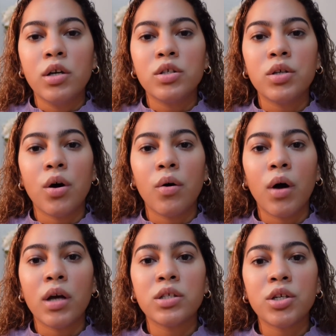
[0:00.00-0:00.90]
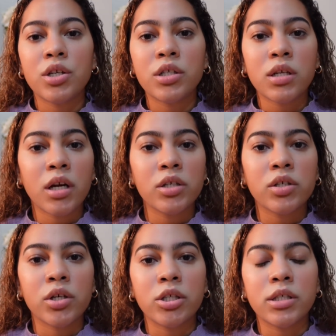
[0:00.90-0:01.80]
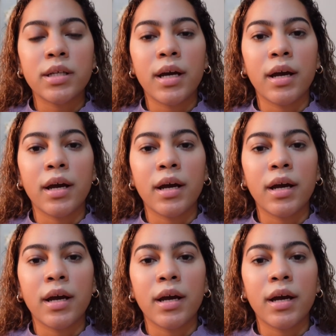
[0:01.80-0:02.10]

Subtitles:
So I searched and I searched,